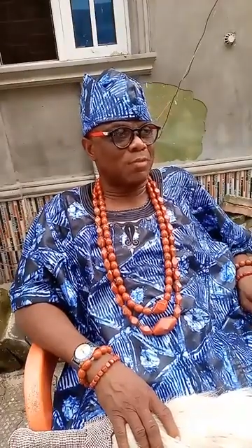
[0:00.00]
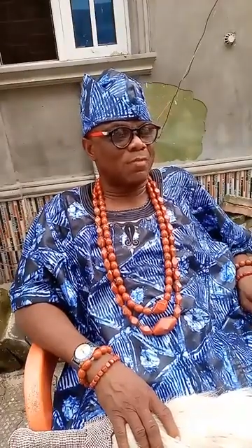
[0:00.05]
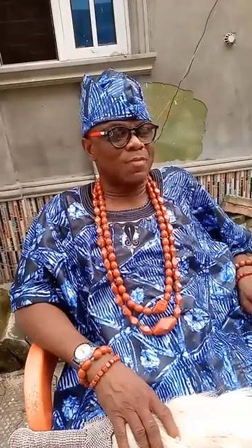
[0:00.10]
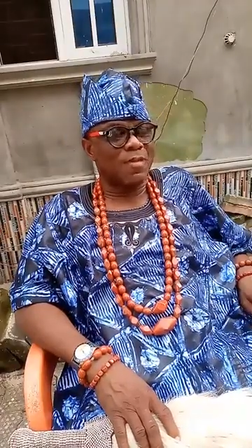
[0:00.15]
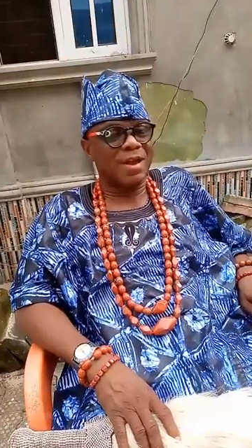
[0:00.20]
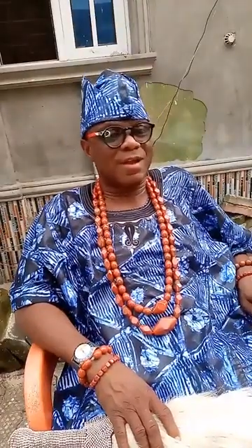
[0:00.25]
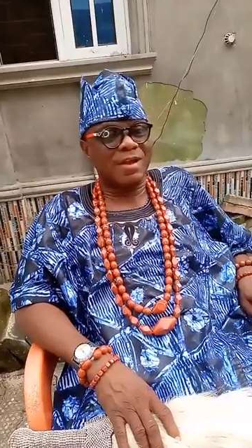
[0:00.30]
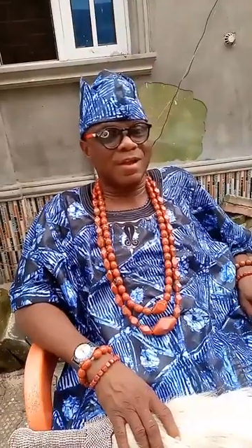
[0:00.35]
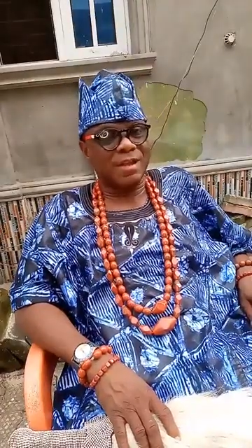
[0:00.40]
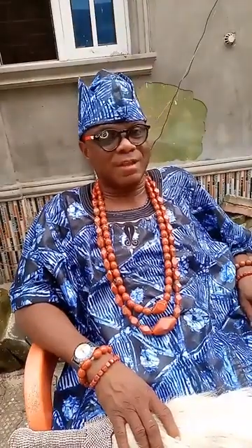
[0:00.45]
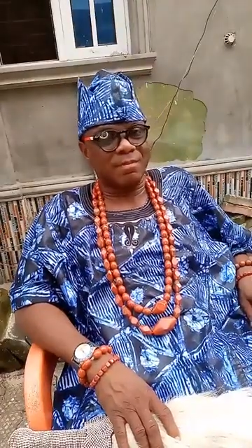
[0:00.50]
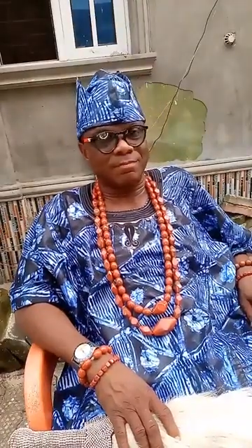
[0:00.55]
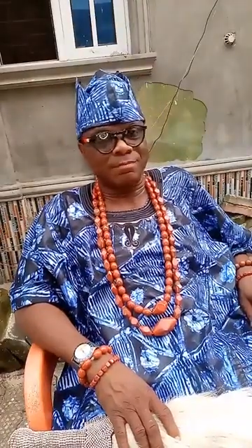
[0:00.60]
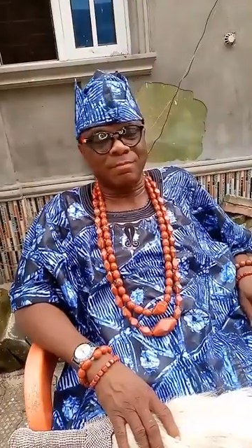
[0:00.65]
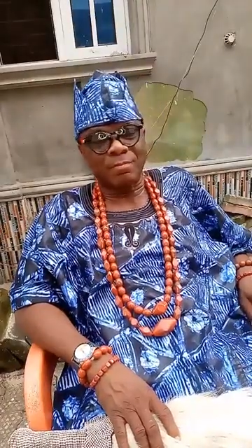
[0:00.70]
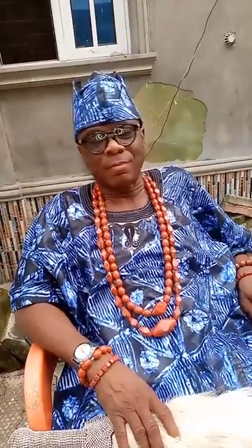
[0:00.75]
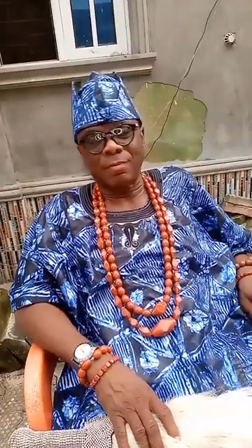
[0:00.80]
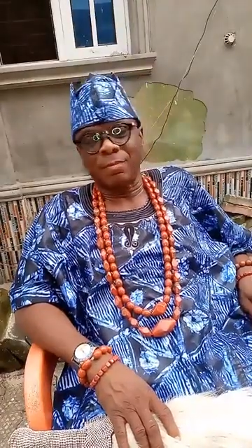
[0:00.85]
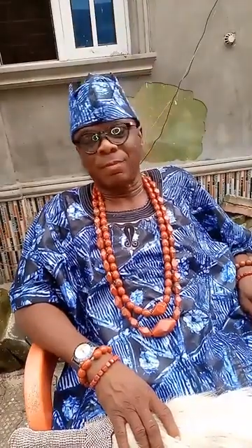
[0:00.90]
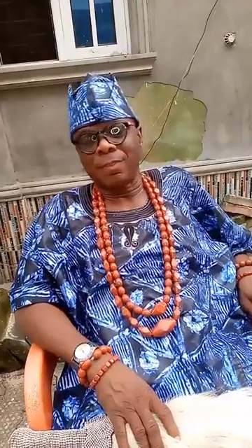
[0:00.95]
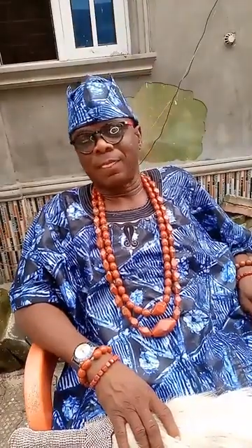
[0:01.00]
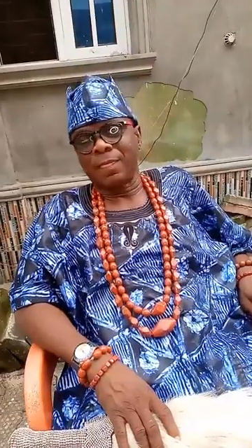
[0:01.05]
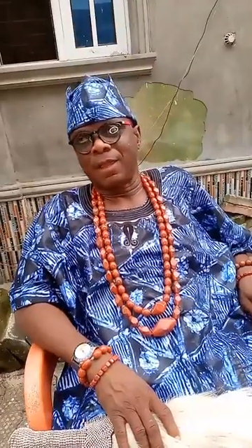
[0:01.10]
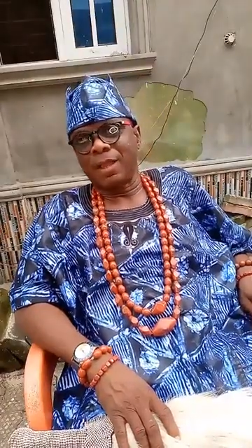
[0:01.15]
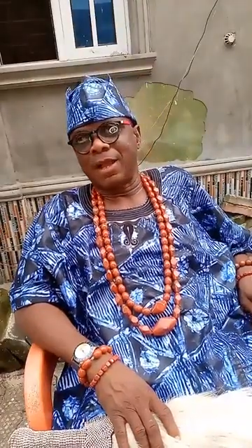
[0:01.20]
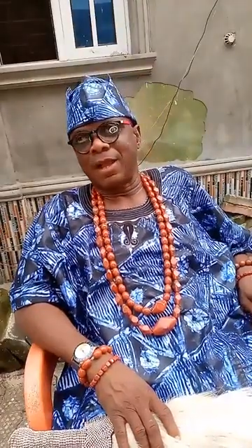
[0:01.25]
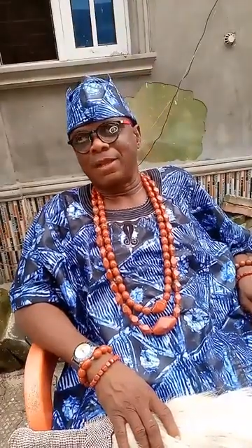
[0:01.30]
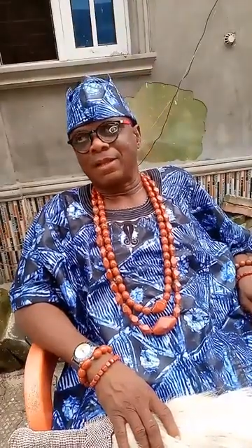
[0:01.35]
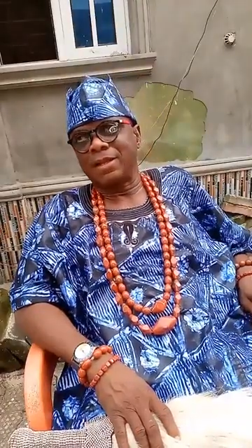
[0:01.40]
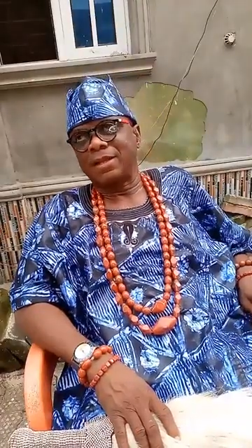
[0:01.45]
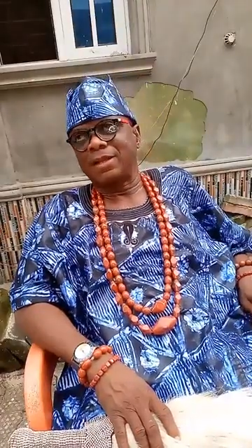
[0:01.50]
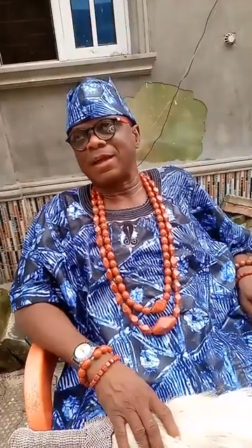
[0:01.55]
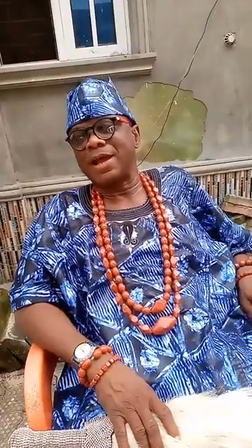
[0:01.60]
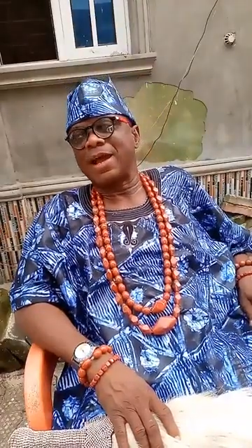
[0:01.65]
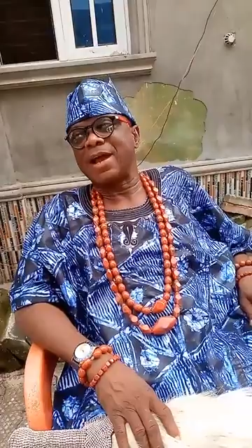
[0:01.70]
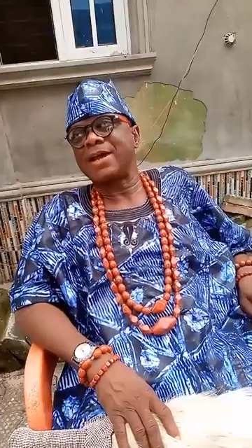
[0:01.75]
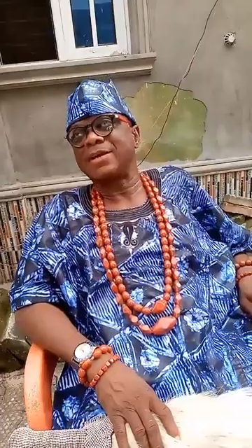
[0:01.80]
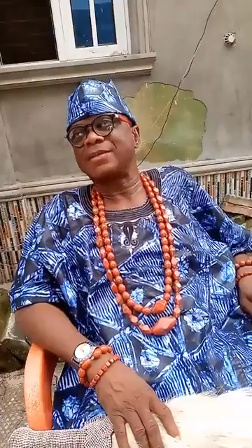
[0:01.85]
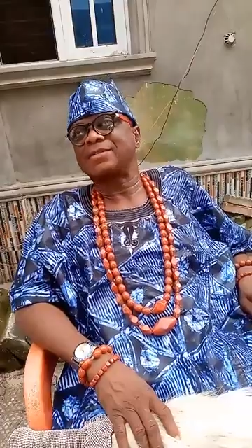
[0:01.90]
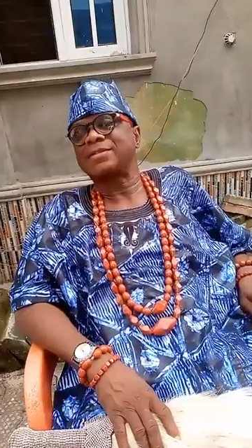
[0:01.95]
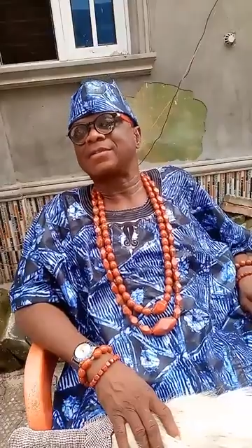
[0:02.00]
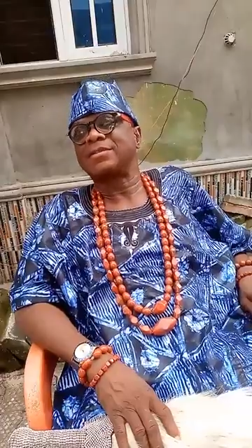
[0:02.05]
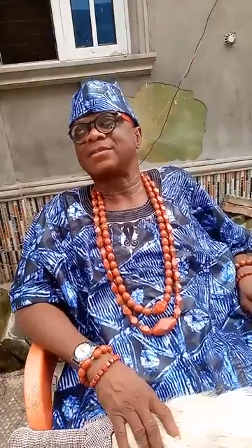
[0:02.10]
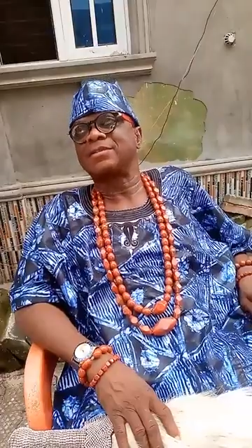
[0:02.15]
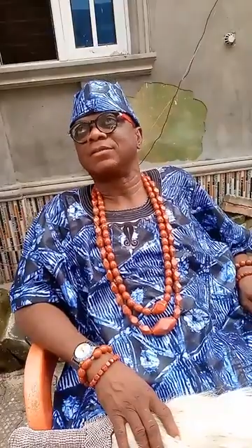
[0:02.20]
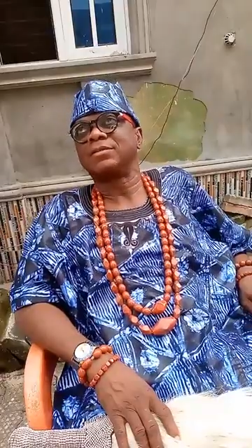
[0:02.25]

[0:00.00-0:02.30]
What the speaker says: that name, and it has